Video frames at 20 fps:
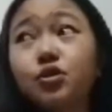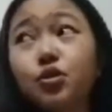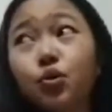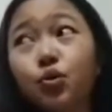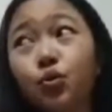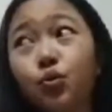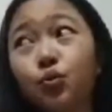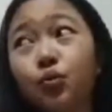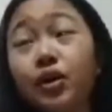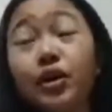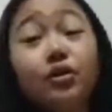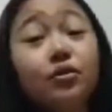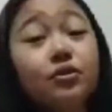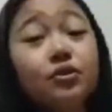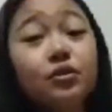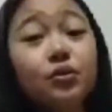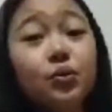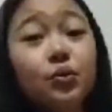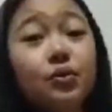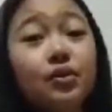So we
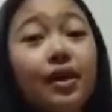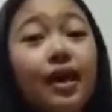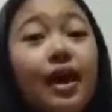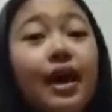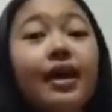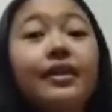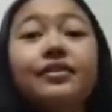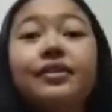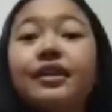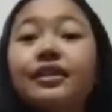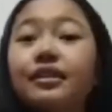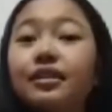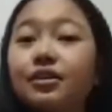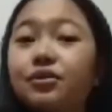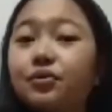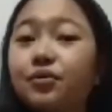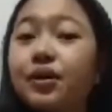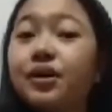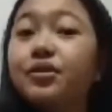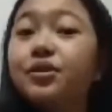conclude
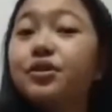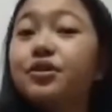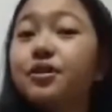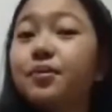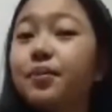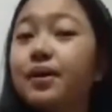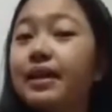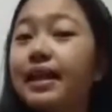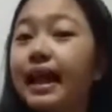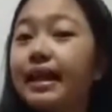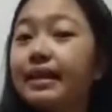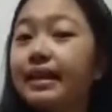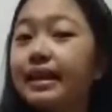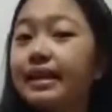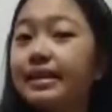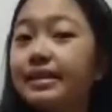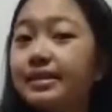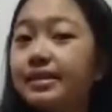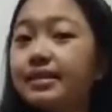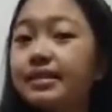that the greener the
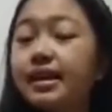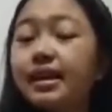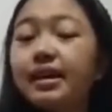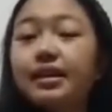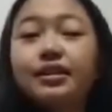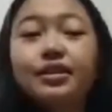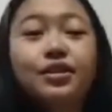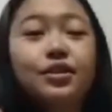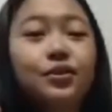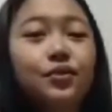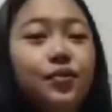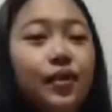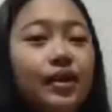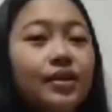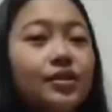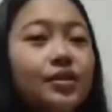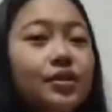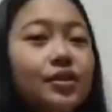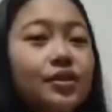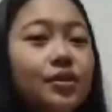banana is, the
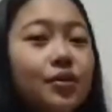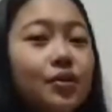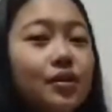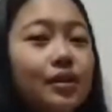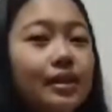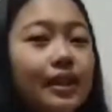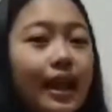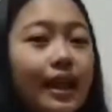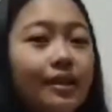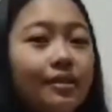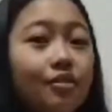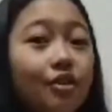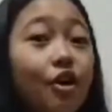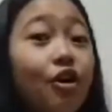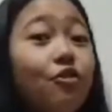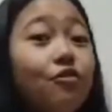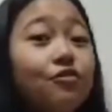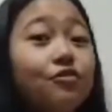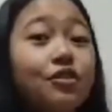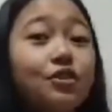greater the content
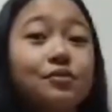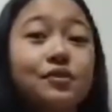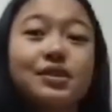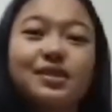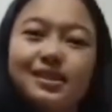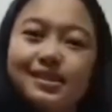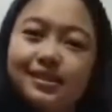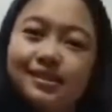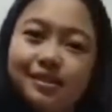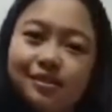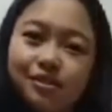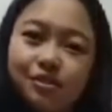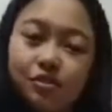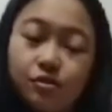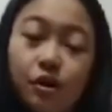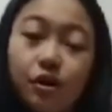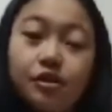of the resistant